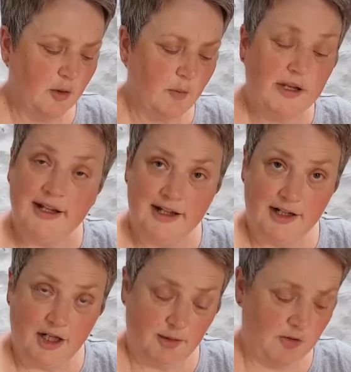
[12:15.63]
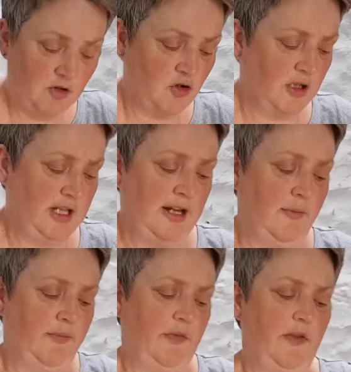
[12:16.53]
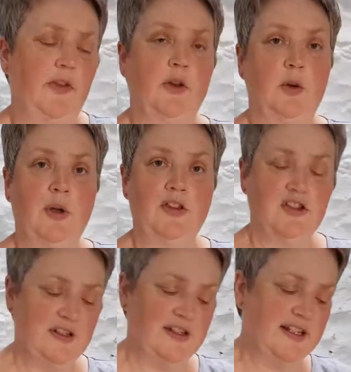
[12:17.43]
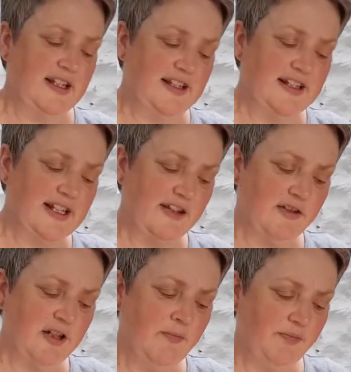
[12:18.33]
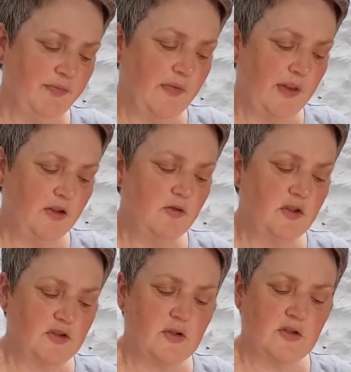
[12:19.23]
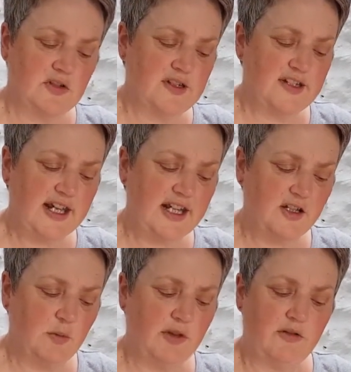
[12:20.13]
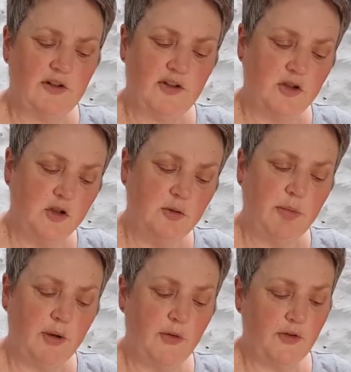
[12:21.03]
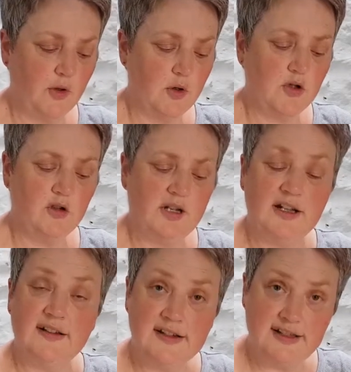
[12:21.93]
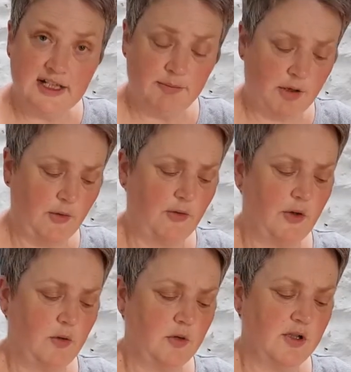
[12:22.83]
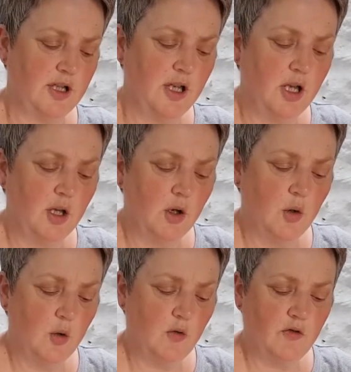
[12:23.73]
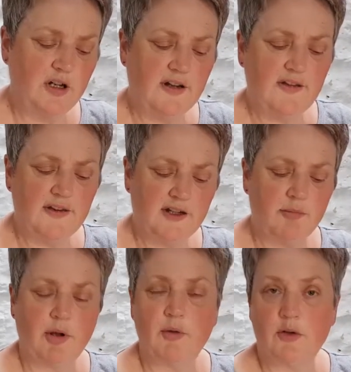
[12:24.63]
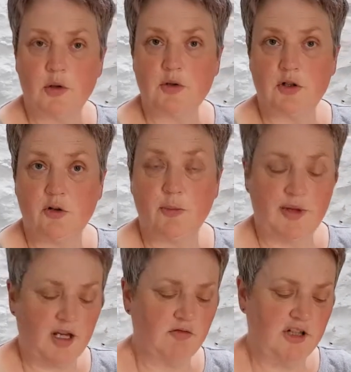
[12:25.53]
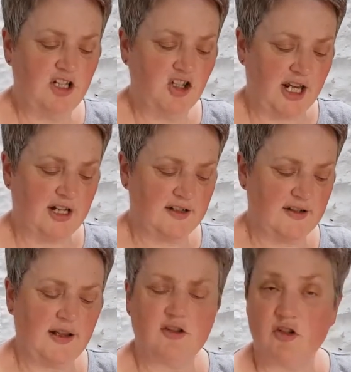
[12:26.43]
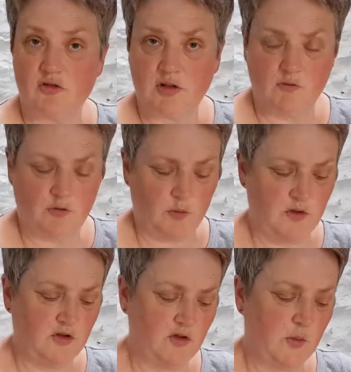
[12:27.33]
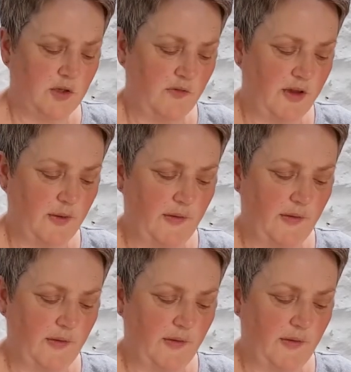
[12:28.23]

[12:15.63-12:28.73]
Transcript: We're nearly home and dry now. So question 67, you've just got to state whether it's a new post holder, an existing post holder, or for an existing post holder who's being rechecked. So that's straightforward, just one of those.